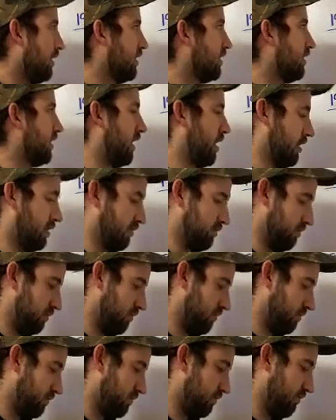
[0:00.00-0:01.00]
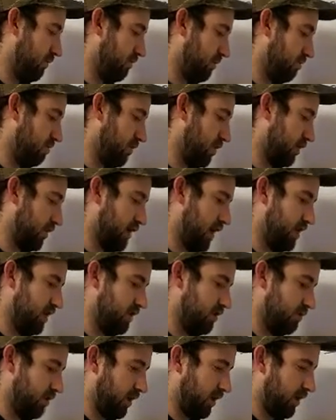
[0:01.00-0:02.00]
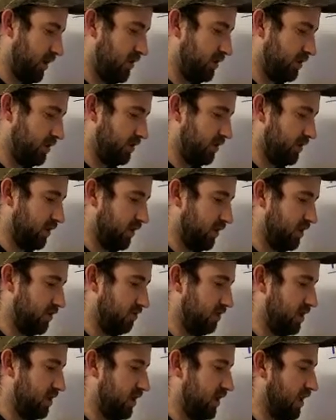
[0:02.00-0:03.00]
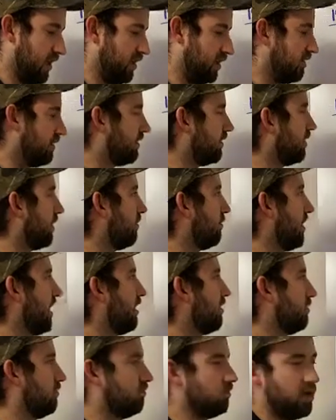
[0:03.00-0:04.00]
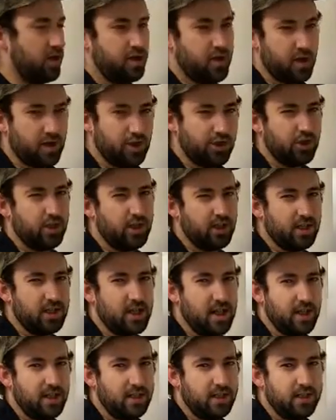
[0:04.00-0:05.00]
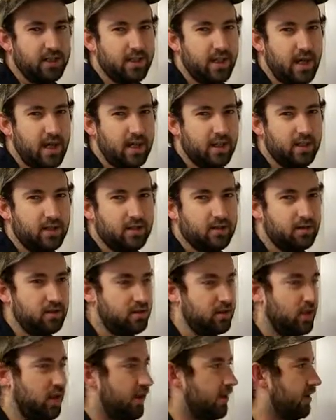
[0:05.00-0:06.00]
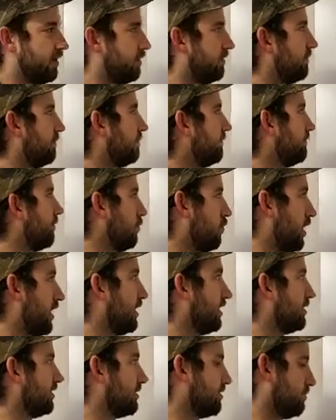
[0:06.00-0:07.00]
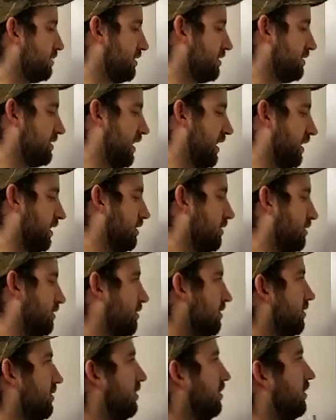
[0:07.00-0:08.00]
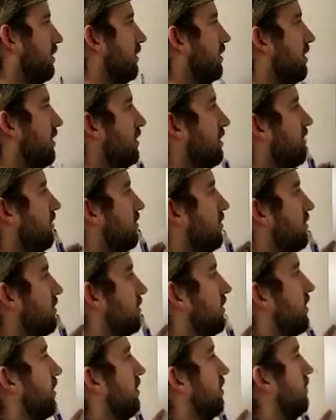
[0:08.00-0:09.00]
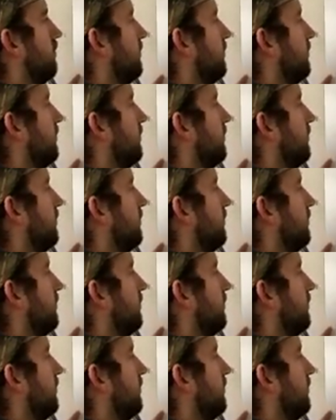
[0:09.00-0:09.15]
Now, when we put that into our calculator, we get about 199 radians per second. So,